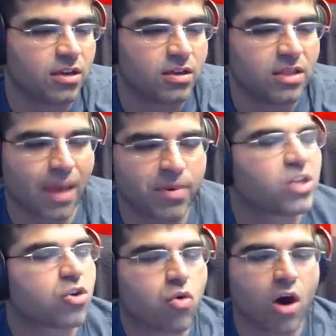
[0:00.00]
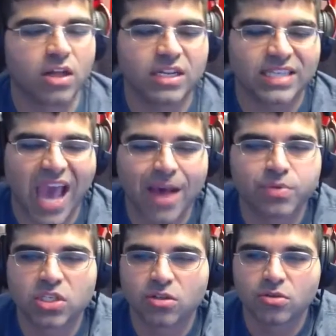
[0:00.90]
That picture quality is
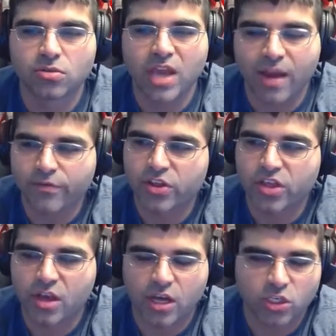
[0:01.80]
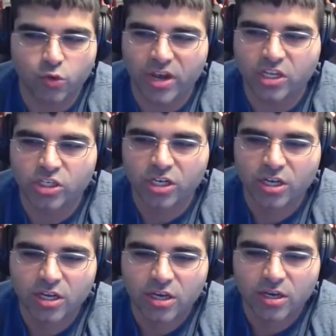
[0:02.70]
absolute everything on Twitch.
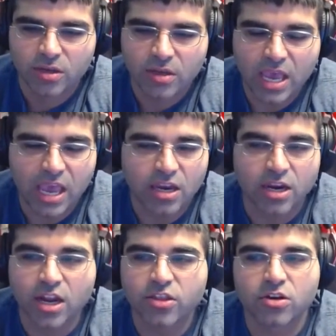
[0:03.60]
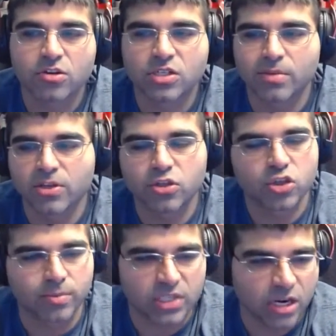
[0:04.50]
And some other
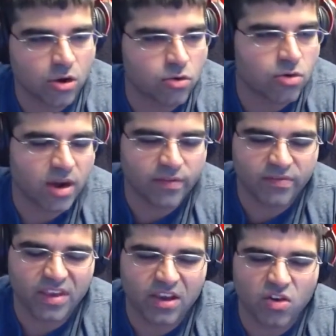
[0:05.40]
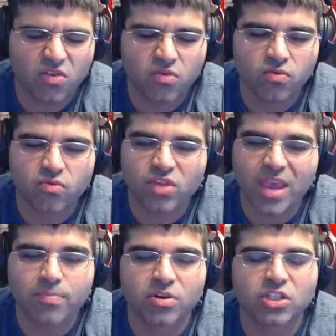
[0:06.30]
streamers I know who have, they
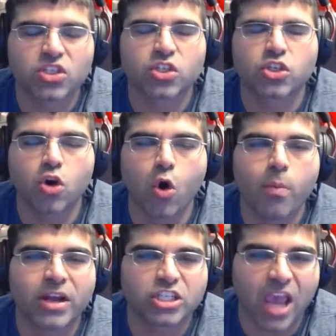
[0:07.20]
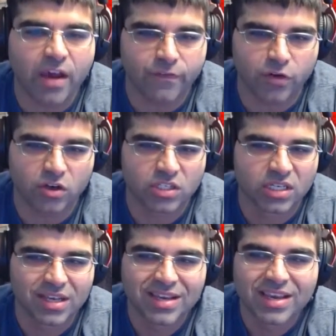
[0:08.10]
put so much effort
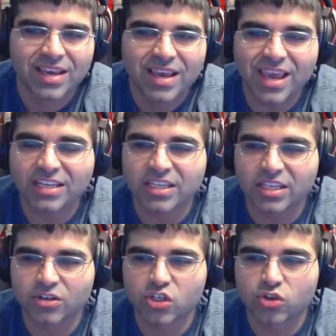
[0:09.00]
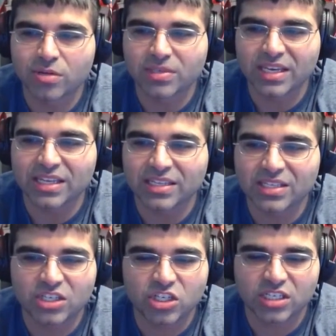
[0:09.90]
into their streams,
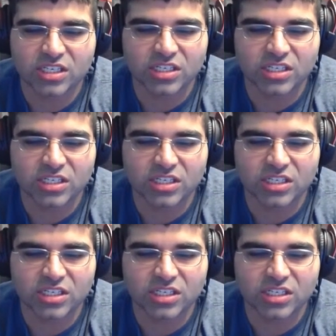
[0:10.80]
it's just